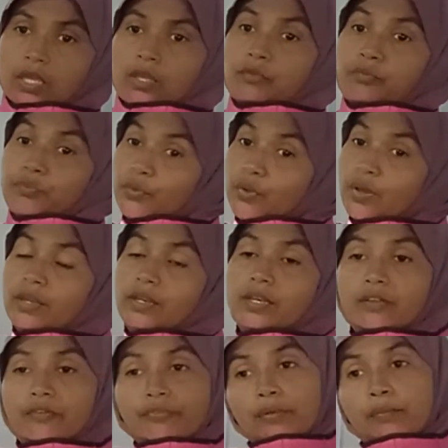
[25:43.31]
If you are in
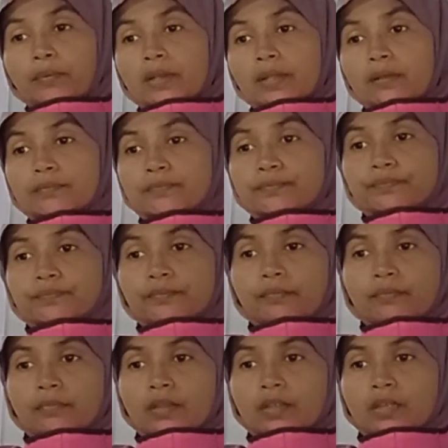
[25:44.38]
a family,
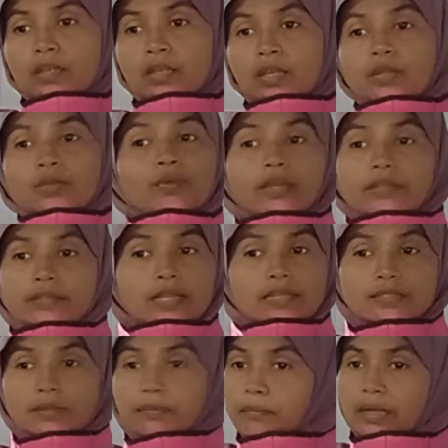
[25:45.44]
you act
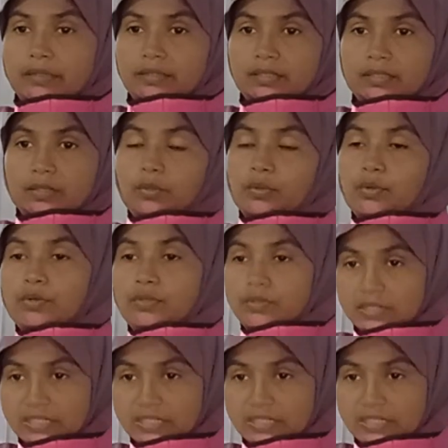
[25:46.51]
as a mother or